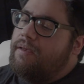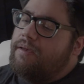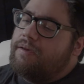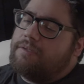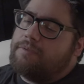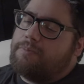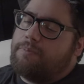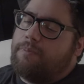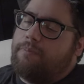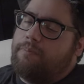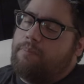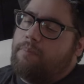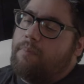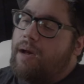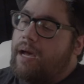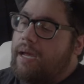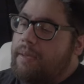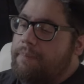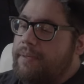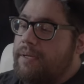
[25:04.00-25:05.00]
Because
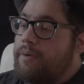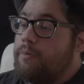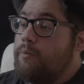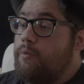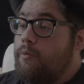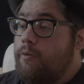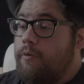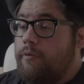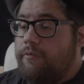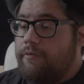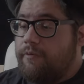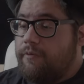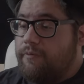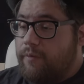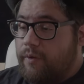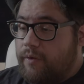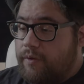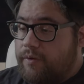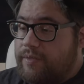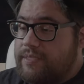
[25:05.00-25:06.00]
my big rule for
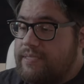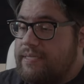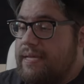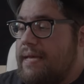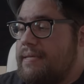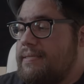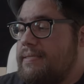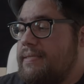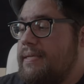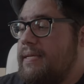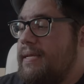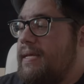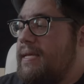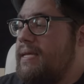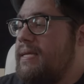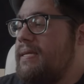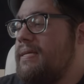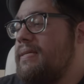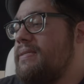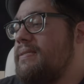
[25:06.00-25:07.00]
Vulgar Assassin
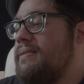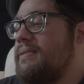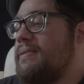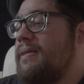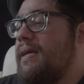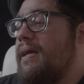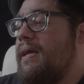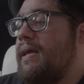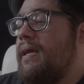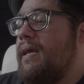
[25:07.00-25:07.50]
is